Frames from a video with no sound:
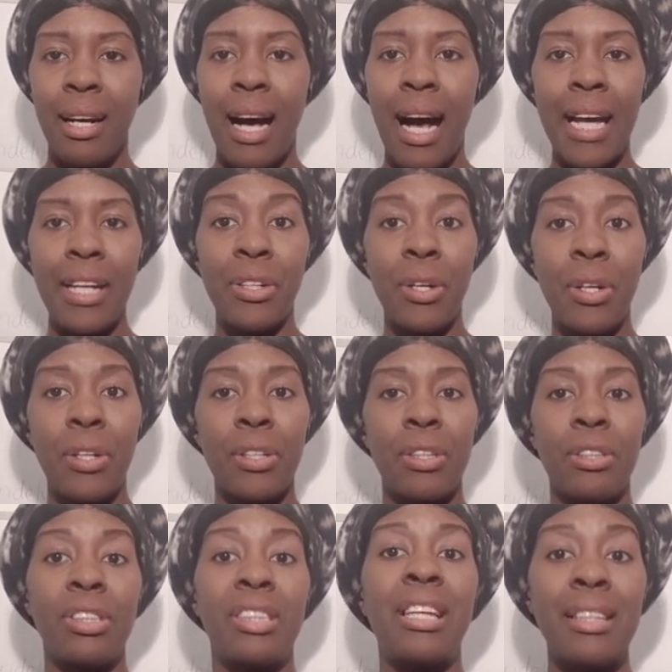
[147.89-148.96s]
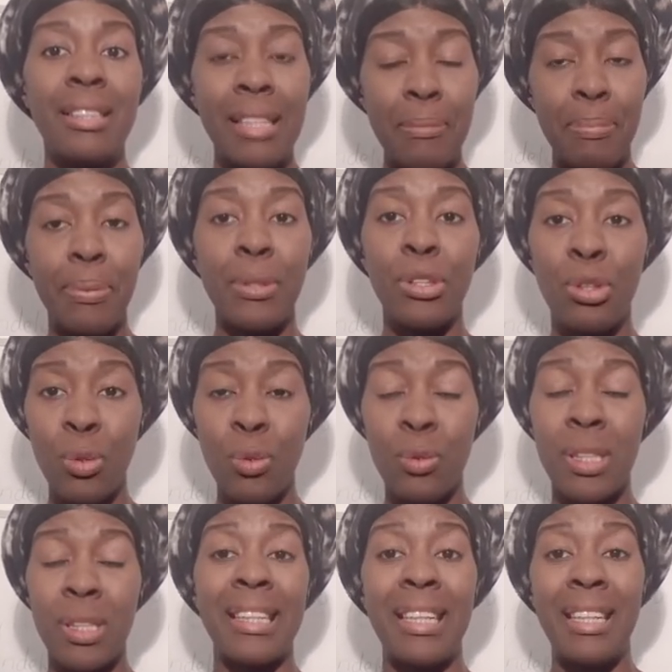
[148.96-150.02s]
either doesn't
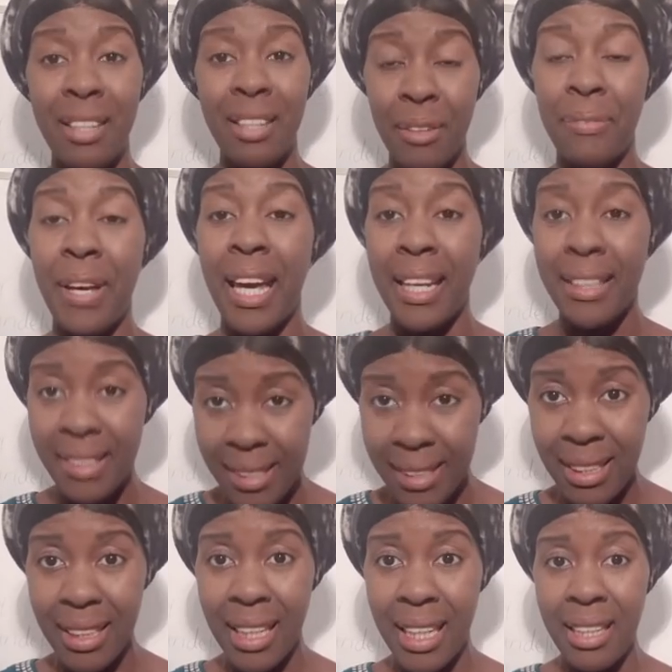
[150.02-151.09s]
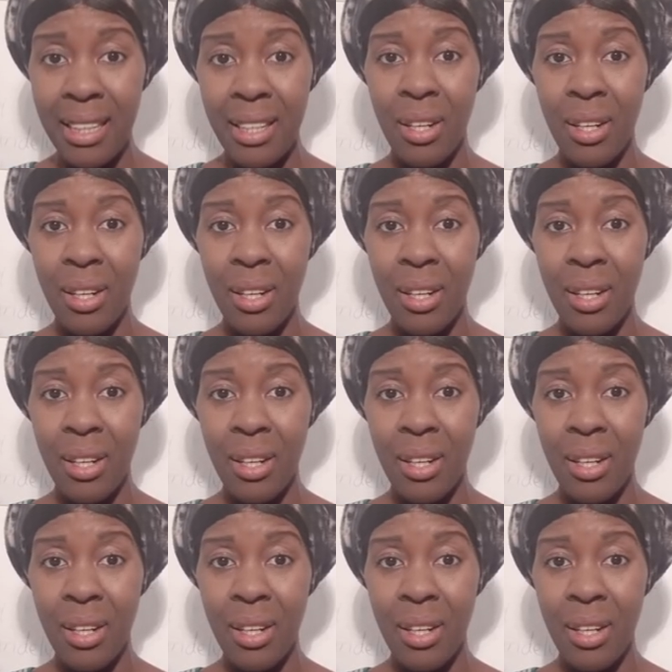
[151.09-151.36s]
produce enough insulin,